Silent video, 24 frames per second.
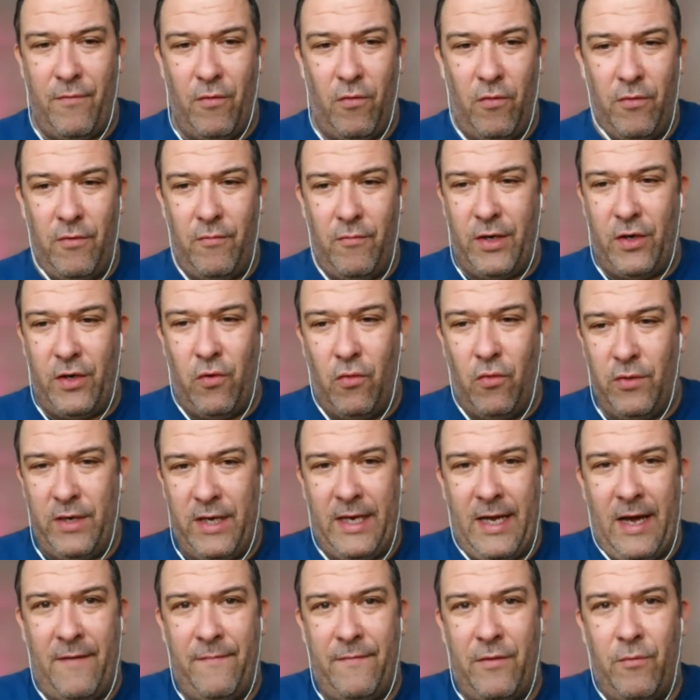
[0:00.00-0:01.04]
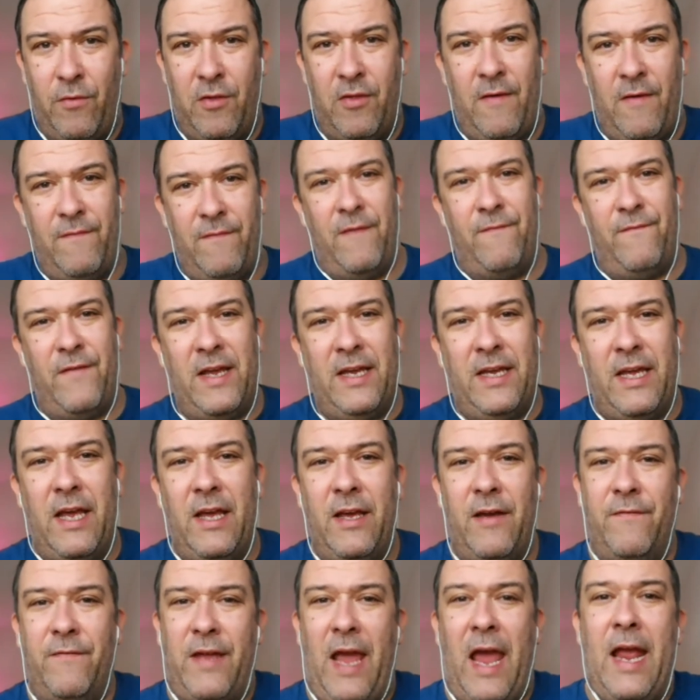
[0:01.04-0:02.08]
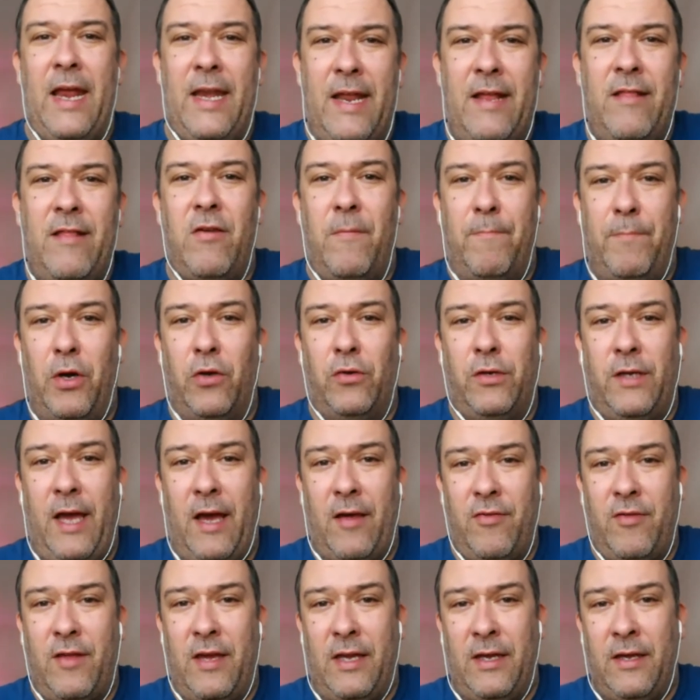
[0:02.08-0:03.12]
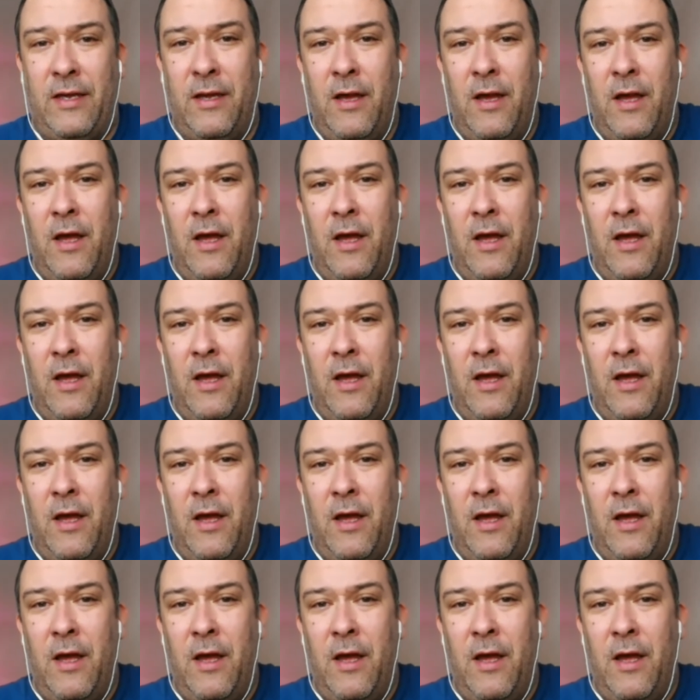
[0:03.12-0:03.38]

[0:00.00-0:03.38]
or the recording afterwards, if you're thinking of getting into podcasting,